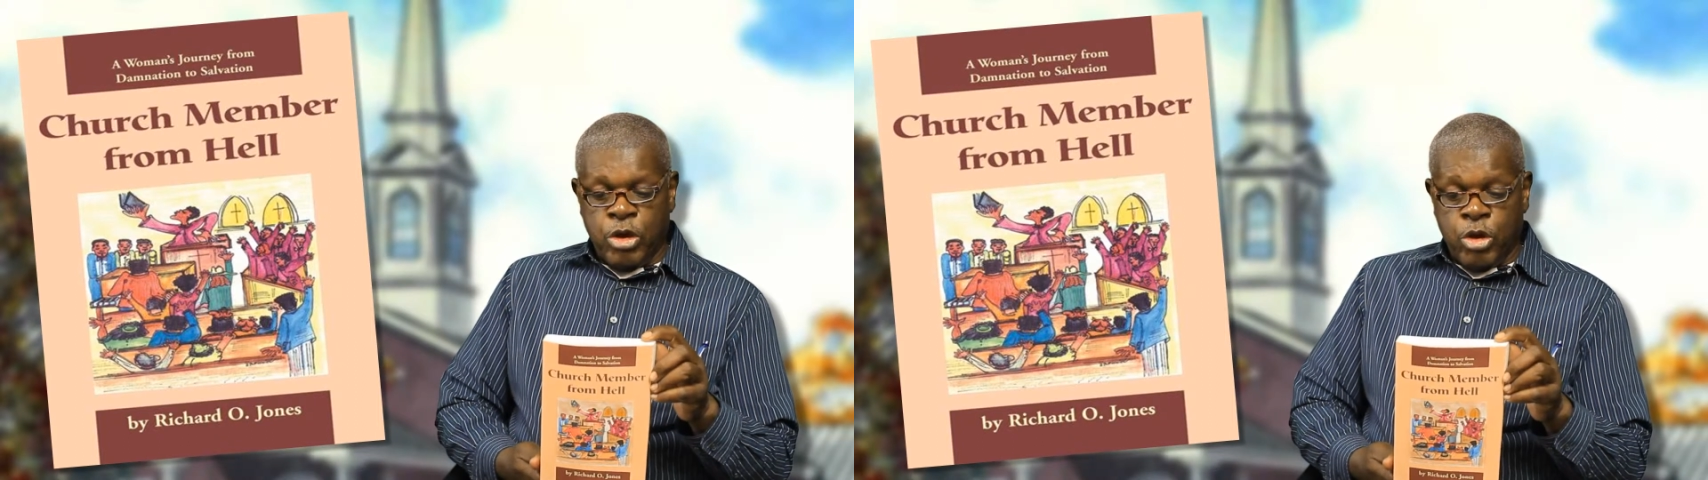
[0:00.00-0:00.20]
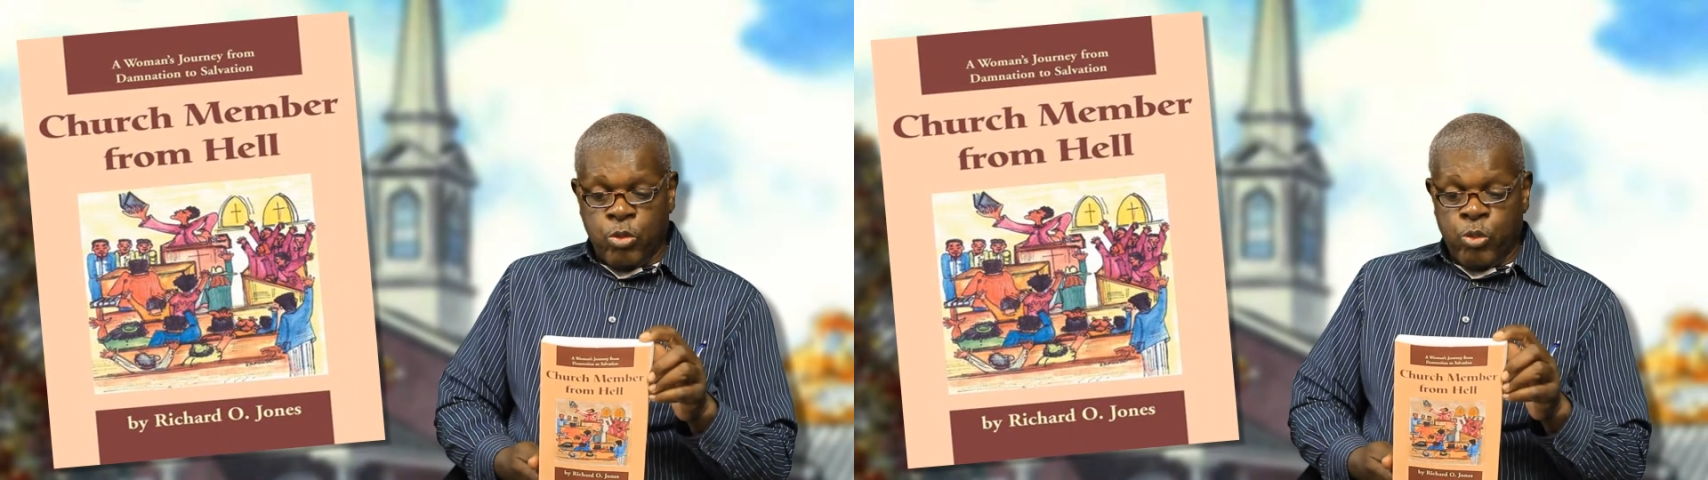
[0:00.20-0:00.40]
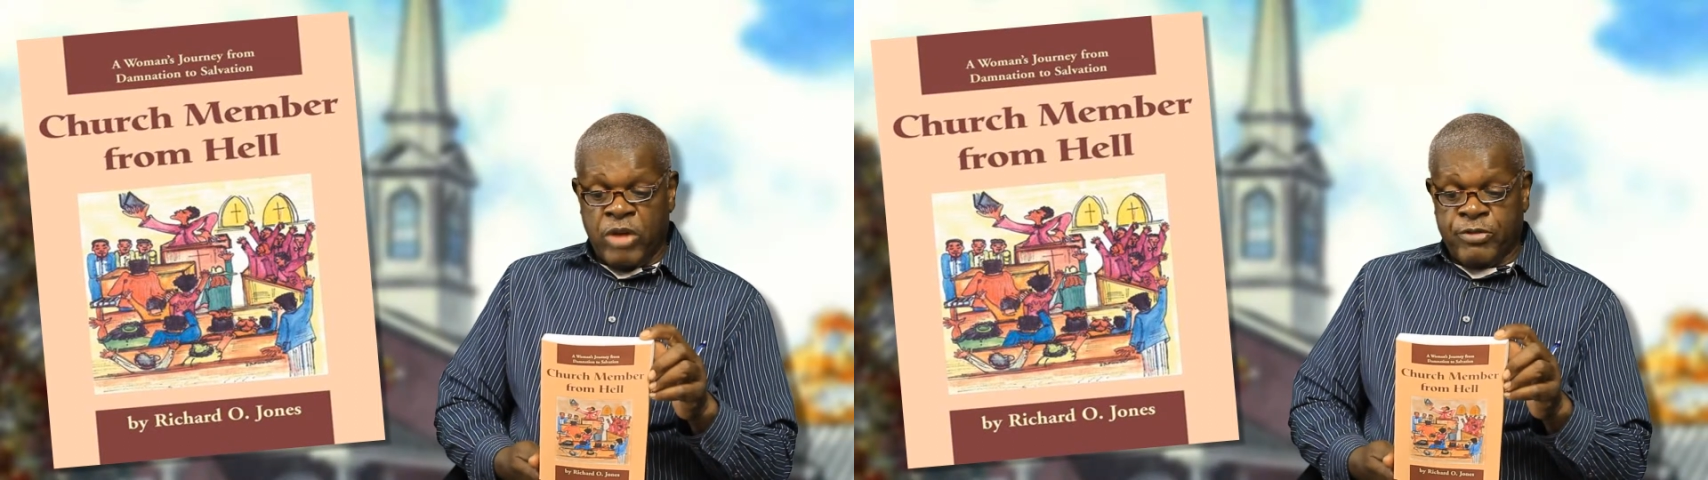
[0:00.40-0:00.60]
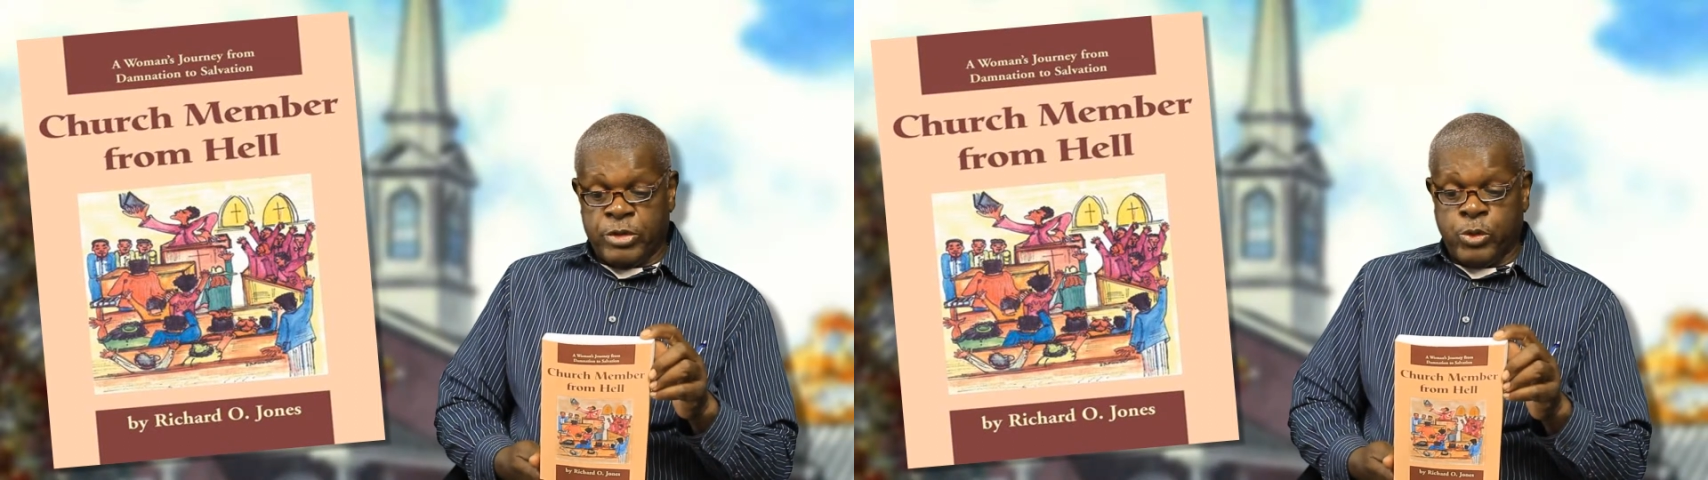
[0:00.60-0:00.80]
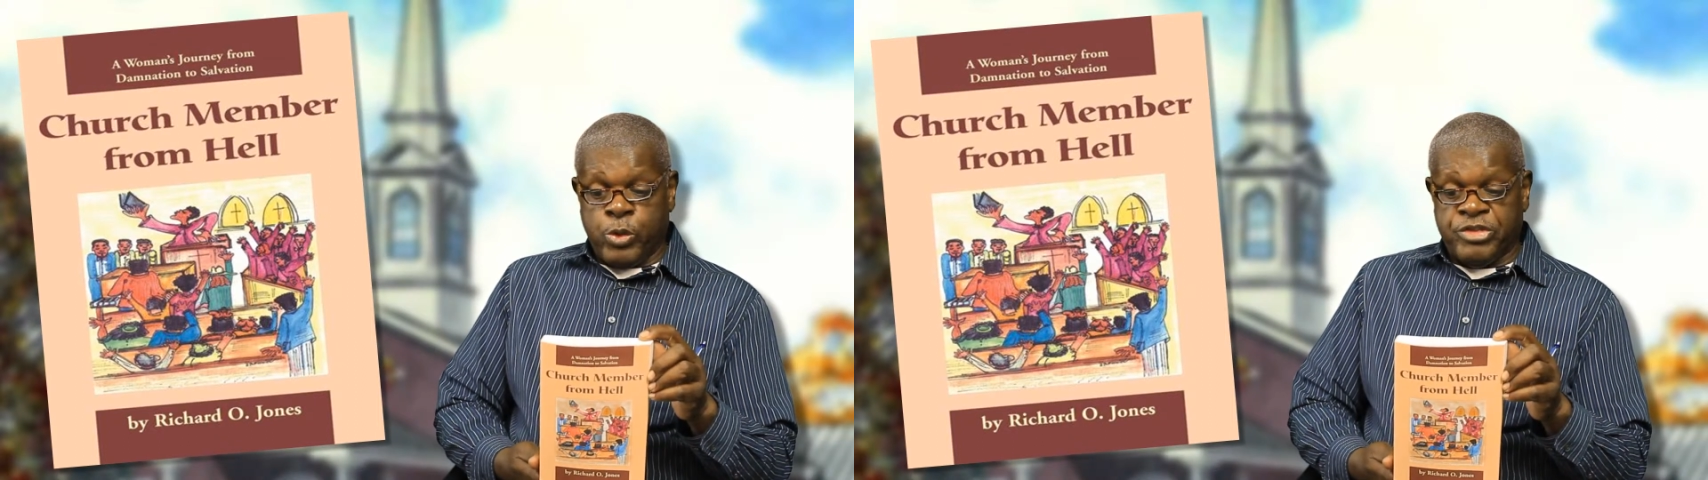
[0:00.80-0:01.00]

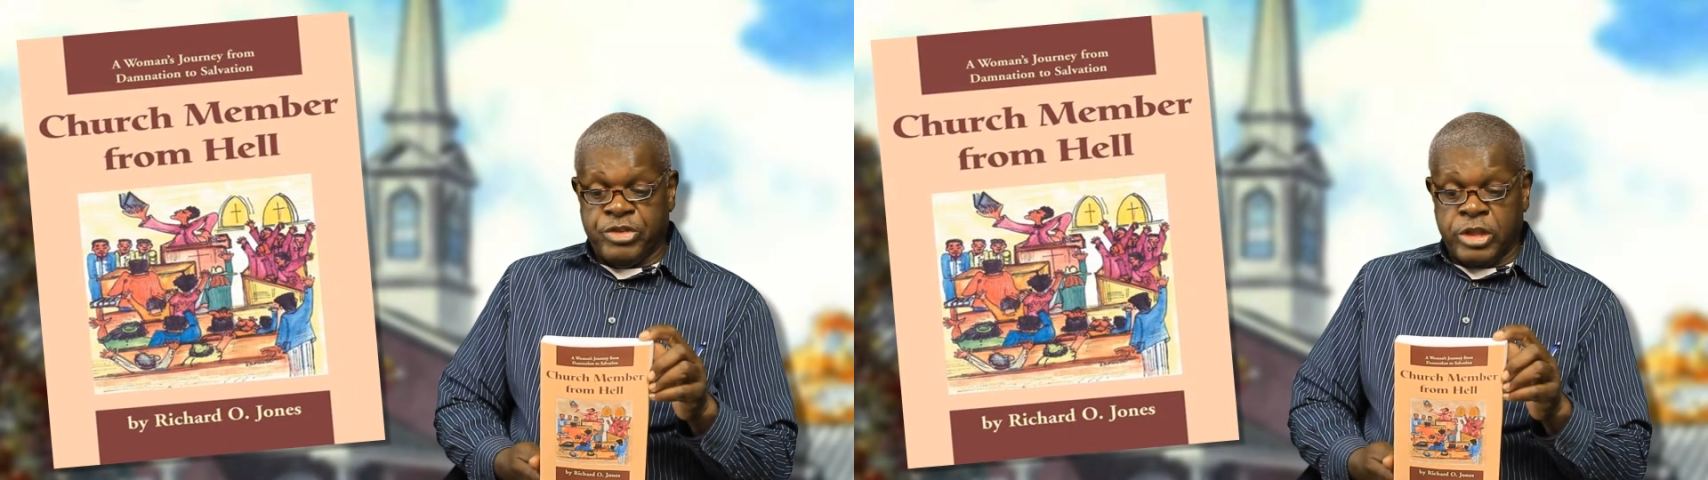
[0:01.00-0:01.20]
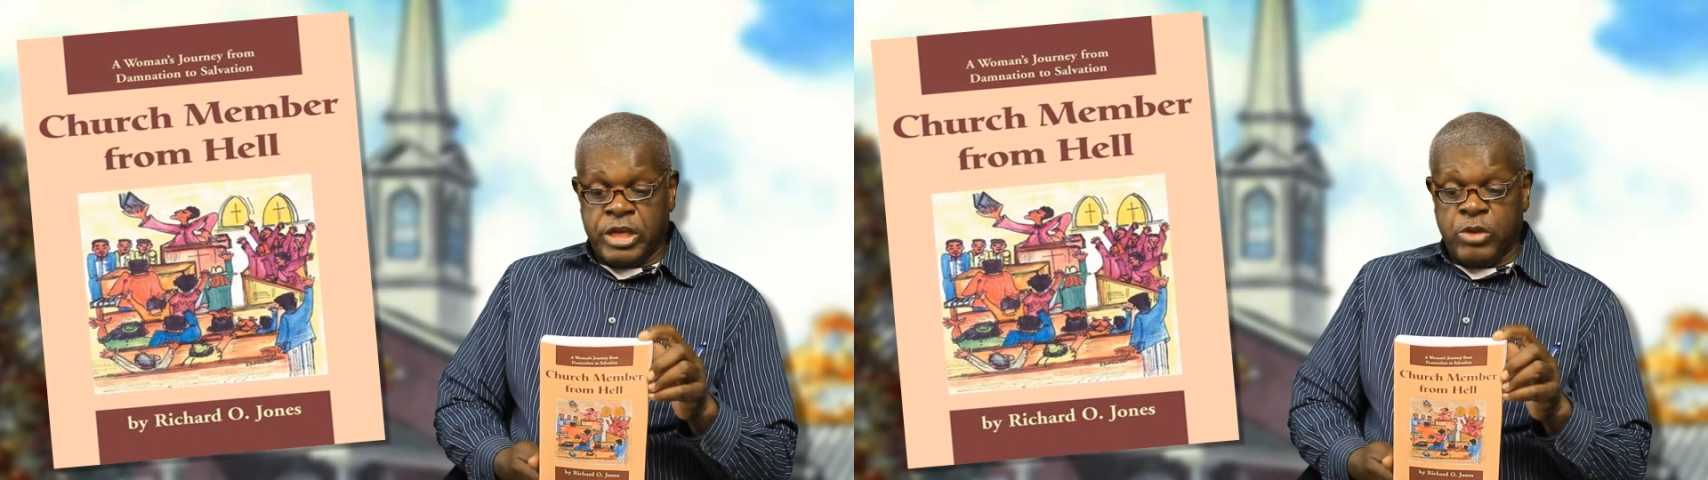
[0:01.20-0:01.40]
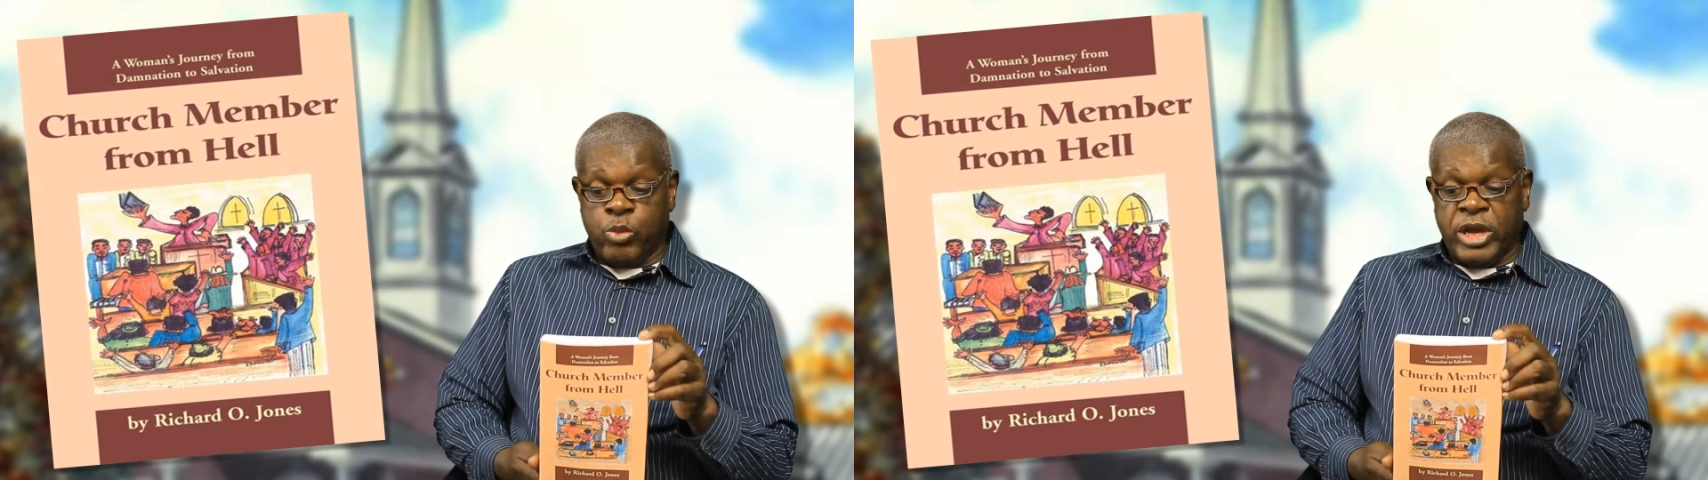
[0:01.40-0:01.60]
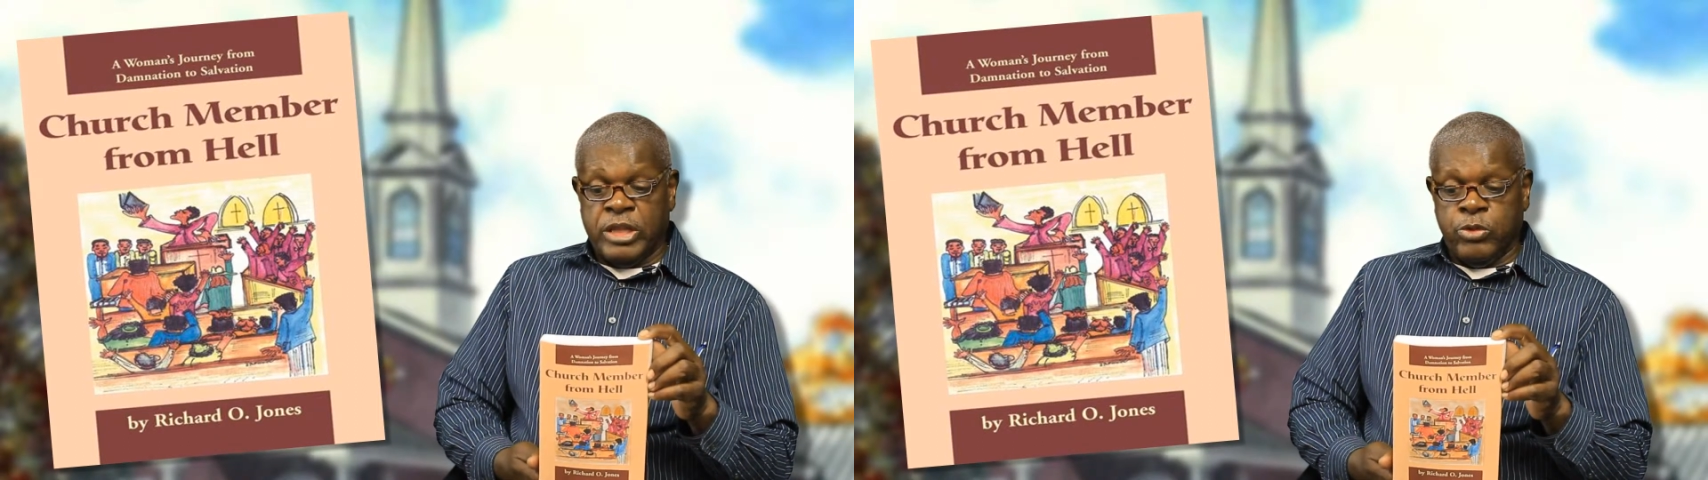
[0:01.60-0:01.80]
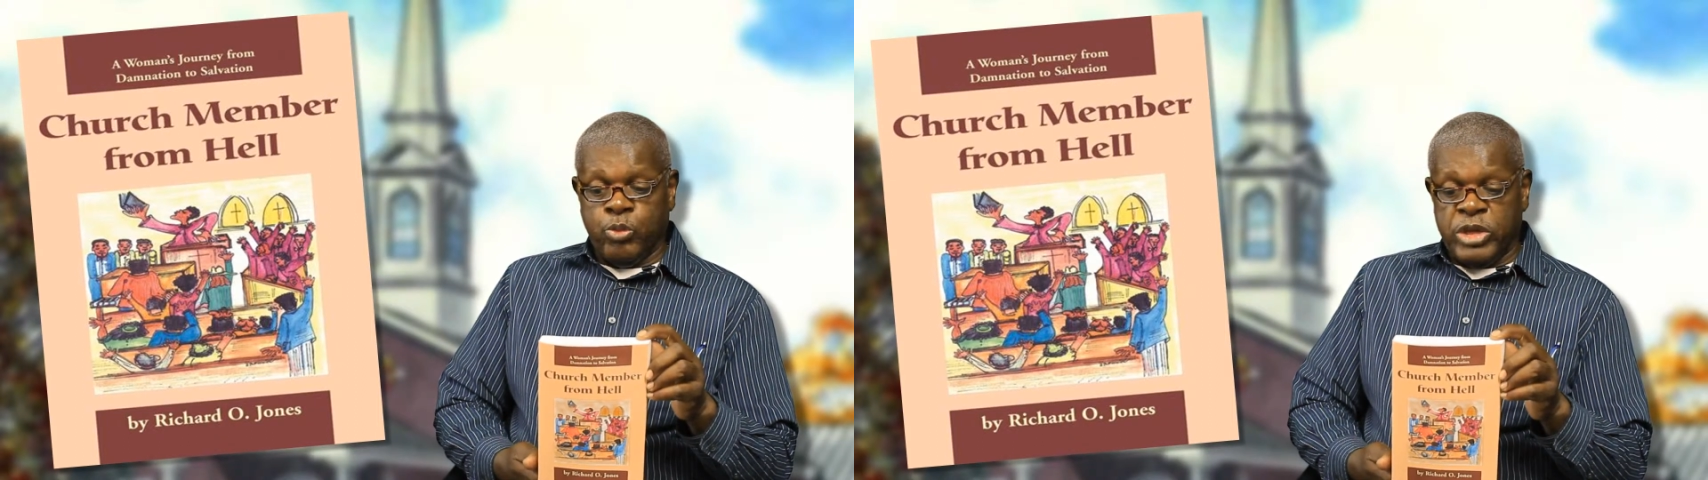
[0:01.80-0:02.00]
Reverend Crystalline
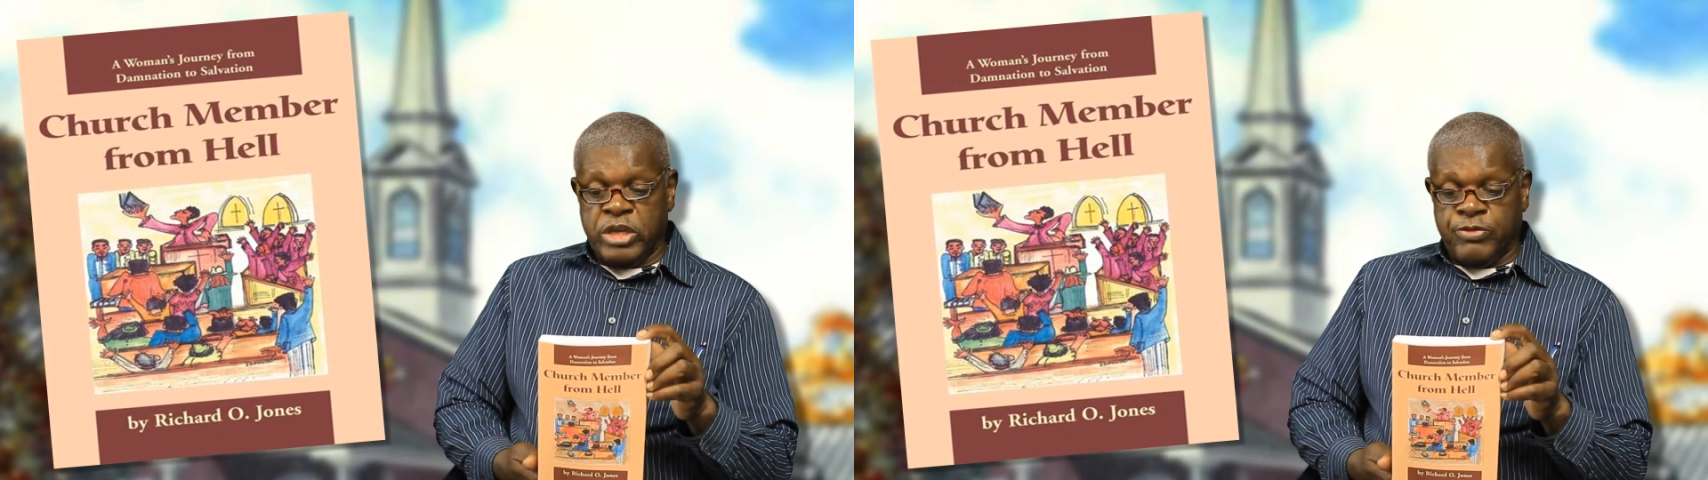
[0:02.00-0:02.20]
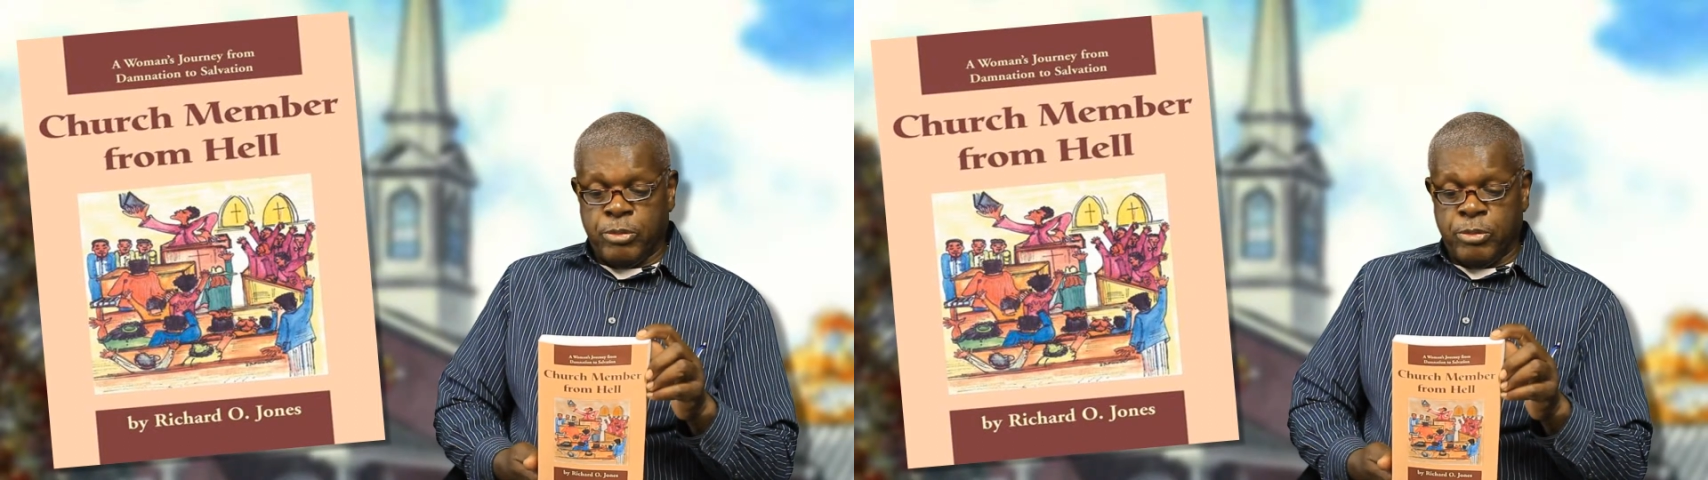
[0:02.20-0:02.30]
Whalen Weaver,